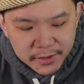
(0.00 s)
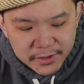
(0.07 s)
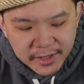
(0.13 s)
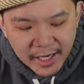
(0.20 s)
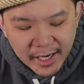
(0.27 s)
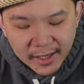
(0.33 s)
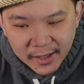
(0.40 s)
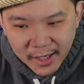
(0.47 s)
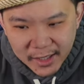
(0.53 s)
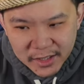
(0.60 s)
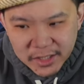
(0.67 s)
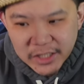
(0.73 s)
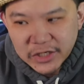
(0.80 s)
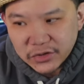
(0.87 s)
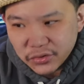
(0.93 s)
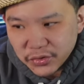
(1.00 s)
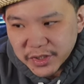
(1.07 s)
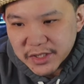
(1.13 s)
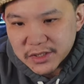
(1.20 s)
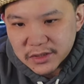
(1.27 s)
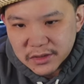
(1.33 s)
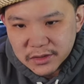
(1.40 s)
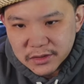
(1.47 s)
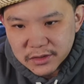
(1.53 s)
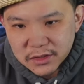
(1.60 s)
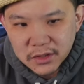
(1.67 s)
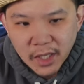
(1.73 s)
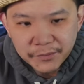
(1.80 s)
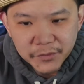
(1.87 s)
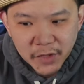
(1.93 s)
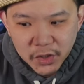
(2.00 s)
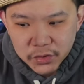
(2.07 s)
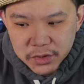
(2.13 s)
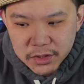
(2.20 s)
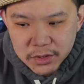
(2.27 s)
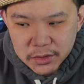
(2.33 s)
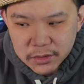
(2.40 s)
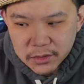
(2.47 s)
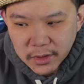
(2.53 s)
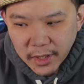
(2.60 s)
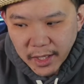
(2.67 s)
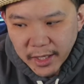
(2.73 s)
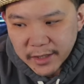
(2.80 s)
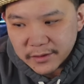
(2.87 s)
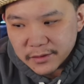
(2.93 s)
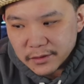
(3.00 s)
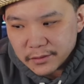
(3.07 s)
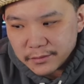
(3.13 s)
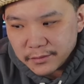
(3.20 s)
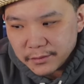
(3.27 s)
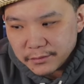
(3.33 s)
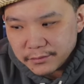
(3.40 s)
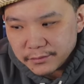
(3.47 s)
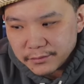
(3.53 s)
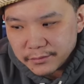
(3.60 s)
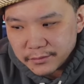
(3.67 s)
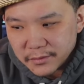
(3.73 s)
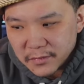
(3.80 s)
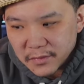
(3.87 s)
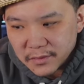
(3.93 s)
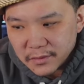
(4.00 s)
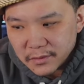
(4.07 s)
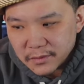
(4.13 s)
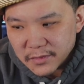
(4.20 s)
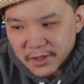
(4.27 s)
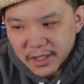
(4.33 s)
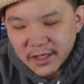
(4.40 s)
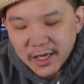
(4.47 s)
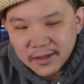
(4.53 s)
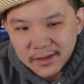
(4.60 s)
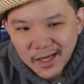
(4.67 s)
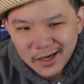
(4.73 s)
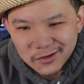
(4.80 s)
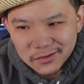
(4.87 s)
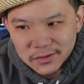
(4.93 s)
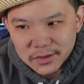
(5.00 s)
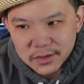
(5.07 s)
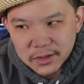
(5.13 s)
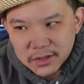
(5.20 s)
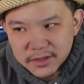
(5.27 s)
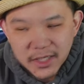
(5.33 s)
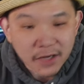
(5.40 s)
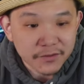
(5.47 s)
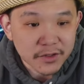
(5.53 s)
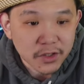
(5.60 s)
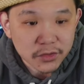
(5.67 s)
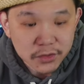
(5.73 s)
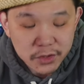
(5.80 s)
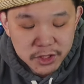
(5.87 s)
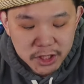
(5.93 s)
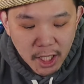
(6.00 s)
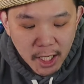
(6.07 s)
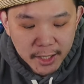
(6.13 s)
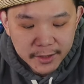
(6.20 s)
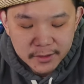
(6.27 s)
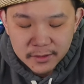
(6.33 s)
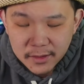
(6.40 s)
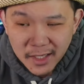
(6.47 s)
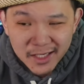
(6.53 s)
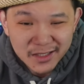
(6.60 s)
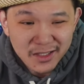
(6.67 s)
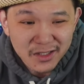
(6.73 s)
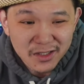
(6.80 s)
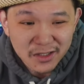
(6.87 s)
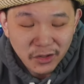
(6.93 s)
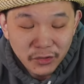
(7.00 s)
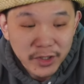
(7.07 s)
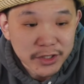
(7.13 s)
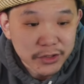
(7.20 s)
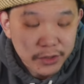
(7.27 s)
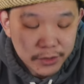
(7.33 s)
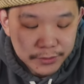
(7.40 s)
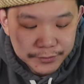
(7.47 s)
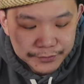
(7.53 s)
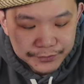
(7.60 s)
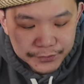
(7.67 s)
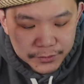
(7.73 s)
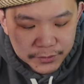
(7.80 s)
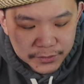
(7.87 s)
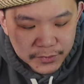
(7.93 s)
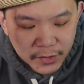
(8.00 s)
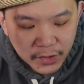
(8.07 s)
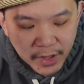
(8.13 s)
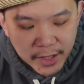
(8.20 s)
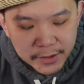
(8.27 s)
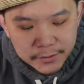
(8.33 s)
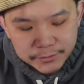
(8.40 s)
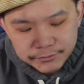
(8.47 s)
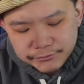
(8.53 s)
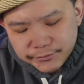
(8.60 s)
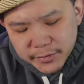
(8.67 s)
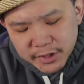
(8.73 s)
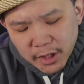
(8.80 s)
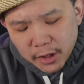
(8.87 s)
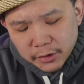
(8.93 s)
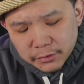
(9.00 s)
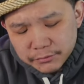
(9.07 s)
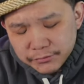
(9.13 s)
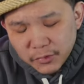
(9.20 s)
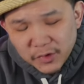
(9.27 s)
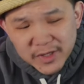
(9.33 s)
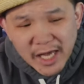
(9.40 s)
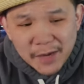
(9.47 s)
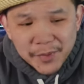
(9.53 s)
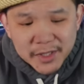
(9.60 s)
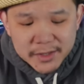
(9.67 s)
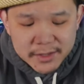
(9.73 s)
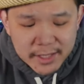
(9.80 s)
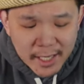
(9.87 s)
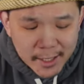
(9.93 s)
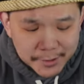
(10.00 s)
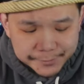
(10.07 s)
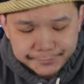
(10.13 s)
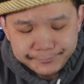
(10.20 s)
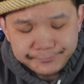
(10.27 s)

that kind of increase some notes and did not allow the sound of the notes to shine like the original. Okay? So, with that being said,